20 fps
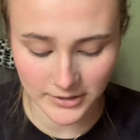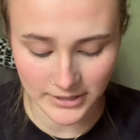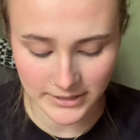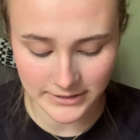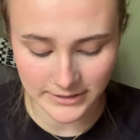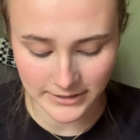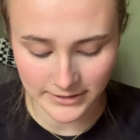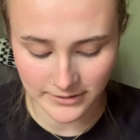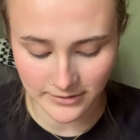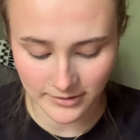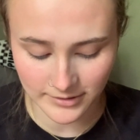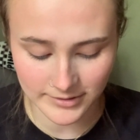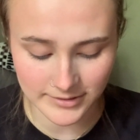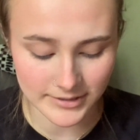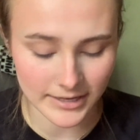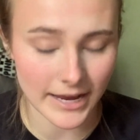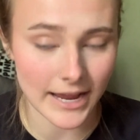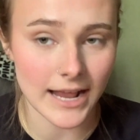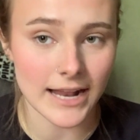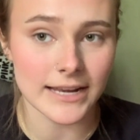It did not
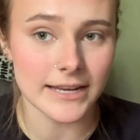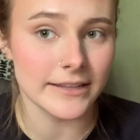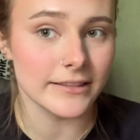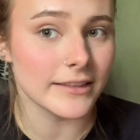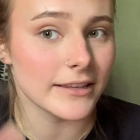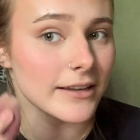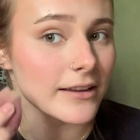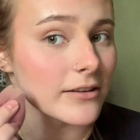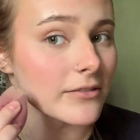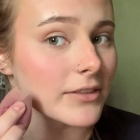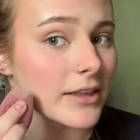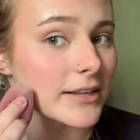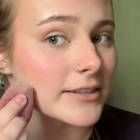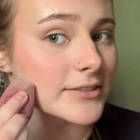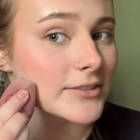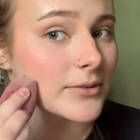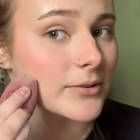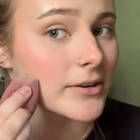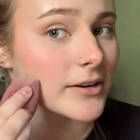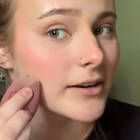say anything of that
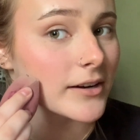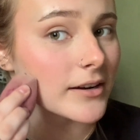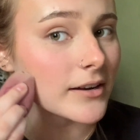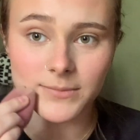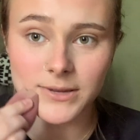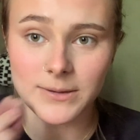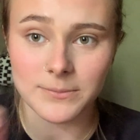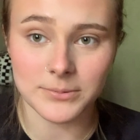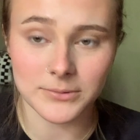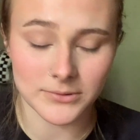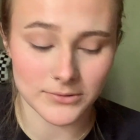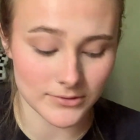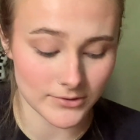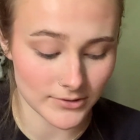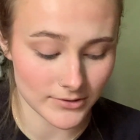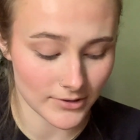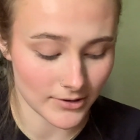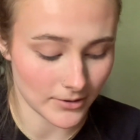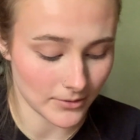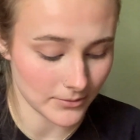sort.
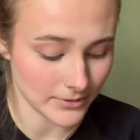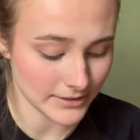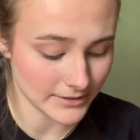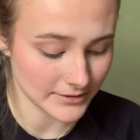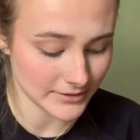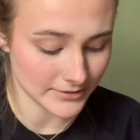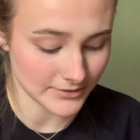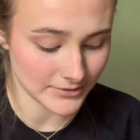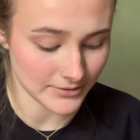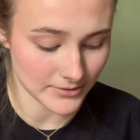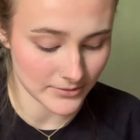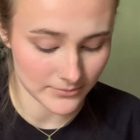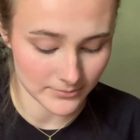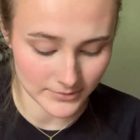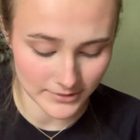People always assume